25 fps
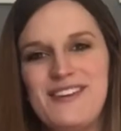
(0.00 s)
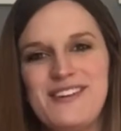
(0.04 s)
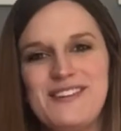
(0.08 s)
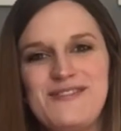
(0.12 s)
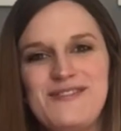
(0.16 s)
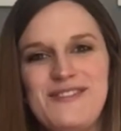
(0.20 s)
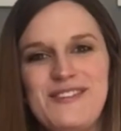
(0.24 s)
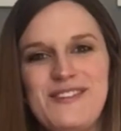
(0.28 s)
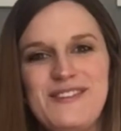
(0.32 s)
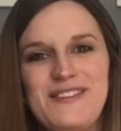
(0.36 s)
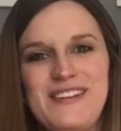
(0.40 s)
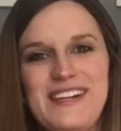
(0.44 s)

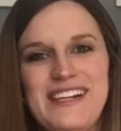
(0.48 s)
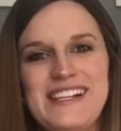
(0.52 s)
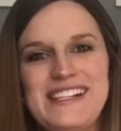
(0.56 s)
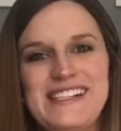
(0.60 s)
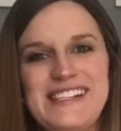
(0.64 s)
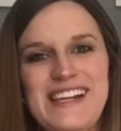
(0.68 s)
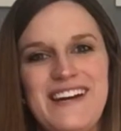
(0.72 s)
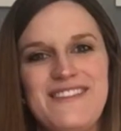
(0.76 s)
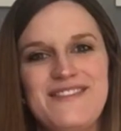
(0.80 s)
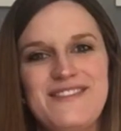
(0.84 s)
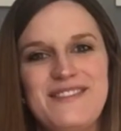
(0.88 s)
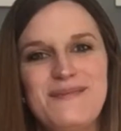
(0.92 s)
first few
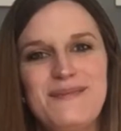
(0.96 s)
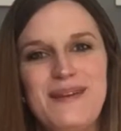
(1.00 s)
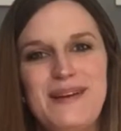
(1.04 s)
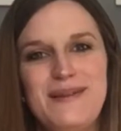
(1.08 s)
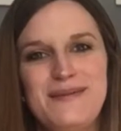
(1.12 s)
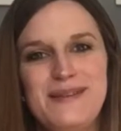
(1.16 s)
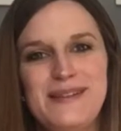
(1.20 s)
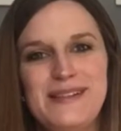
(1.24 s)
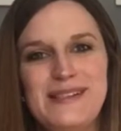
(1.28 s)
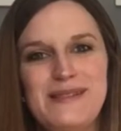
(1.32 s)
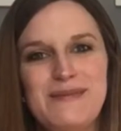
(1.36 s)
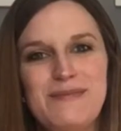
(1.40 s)
weeks after
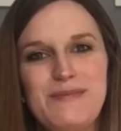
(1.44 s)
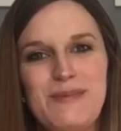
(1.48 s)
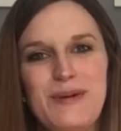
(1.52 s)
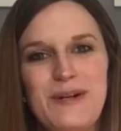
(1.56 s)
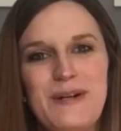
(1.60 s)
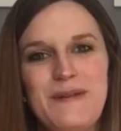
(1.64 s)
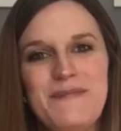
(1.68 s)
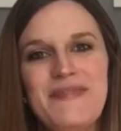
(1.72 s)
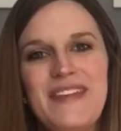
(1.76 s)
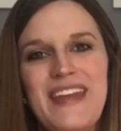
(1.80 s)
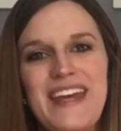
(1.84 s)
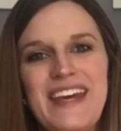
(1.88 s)
baby is
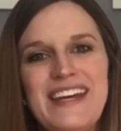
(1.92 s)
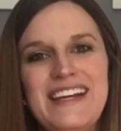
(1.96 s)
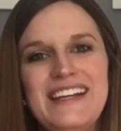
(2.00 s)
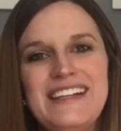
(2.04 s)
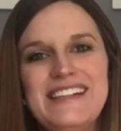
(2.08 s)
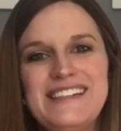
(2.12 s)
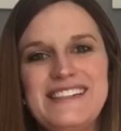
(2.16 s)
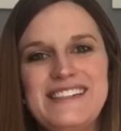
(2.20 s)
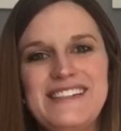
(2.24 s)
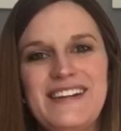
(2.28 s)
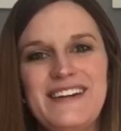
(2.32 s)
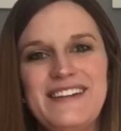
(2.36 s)
born.
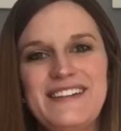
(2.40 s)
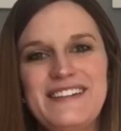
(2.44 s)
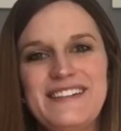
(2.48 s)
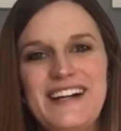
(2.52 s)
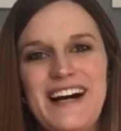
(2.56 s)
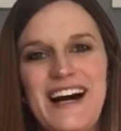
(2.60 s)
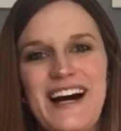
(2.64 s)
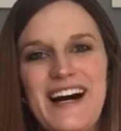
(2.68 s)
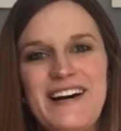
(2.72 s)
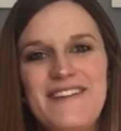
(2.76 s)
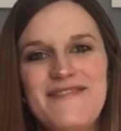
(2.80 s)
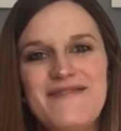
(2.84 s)

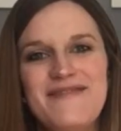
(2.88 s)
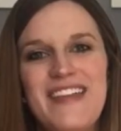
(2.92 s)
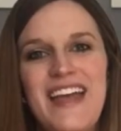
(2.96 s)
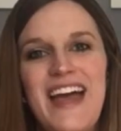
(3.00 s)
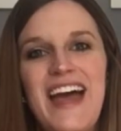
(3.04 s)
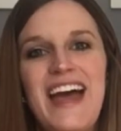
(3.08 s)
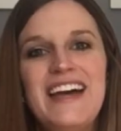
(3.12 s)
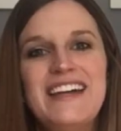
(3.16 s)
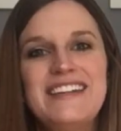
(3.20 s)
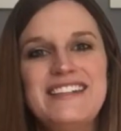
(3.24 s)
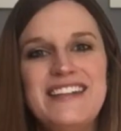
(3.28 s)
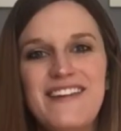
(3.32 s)
So um,
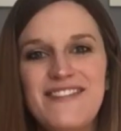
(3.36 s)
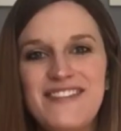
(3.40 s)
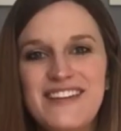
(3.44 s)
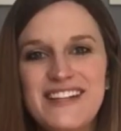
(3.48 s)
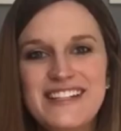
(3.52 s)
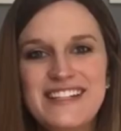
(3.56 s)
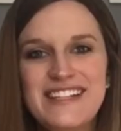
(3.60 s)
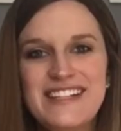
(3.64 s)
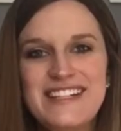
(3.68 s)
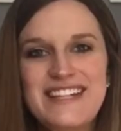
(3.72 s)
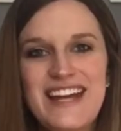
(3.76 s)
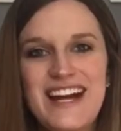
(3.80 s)

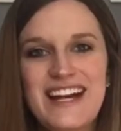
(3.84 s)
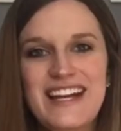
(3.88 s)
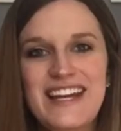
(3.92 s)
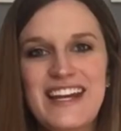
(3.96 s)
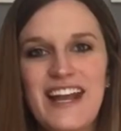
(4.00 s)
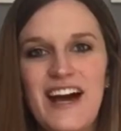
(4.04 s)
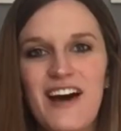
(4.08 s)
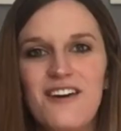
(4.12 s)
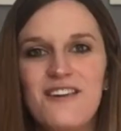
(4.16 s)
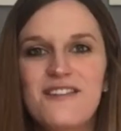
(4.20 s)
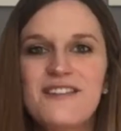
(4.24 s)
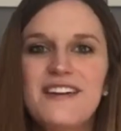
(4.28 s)
definitely check
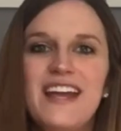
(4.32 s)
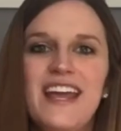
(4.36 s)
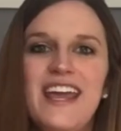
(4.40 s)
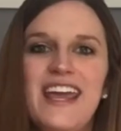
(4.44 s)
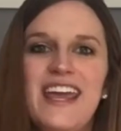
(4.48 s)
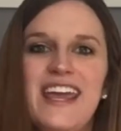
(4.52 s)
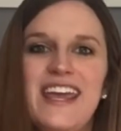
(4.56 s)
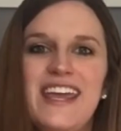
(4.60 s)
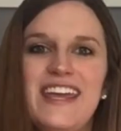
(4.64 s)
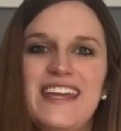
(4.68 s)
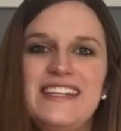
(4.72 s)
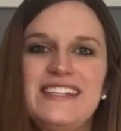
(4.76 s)
it out
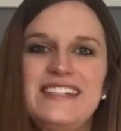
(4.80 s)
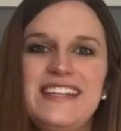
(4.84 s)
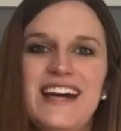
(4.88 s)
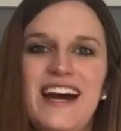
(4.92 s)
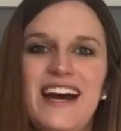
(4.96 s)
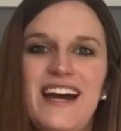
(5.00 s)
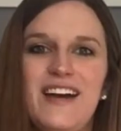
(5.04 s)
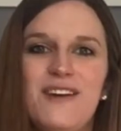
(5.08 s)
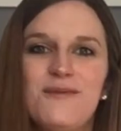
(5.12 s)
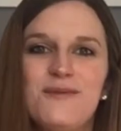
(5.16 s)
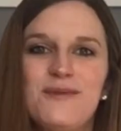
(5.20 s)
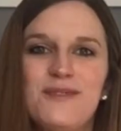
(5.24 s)
and
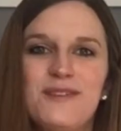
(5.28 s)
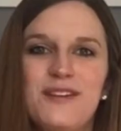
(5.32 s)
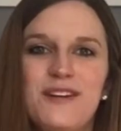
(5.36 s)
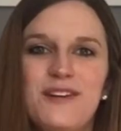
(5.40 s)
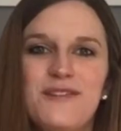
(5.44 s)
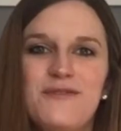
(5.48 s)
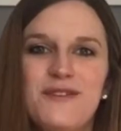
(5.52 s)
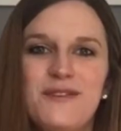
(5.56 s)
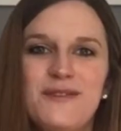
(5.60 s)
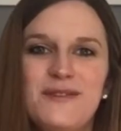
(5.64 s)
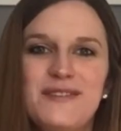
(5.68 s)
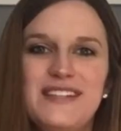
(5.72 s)
I will
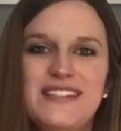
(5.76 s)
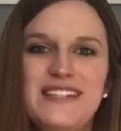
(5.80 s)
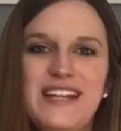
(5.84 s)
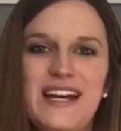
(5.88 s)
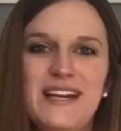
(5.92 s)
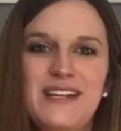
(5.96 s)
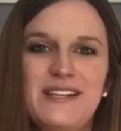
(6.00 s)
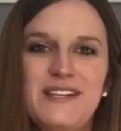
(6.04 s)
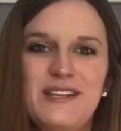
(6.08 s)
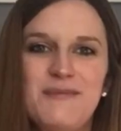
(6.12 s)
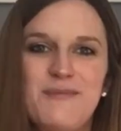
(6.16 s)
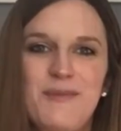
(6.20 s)
look forward to
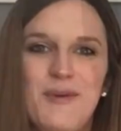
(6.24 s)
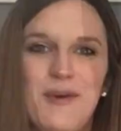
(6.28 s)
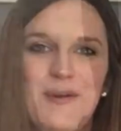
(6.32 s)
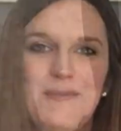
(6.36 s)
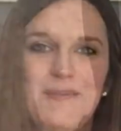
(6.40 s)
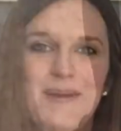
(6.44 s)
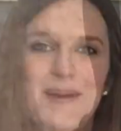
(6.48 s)
telling you more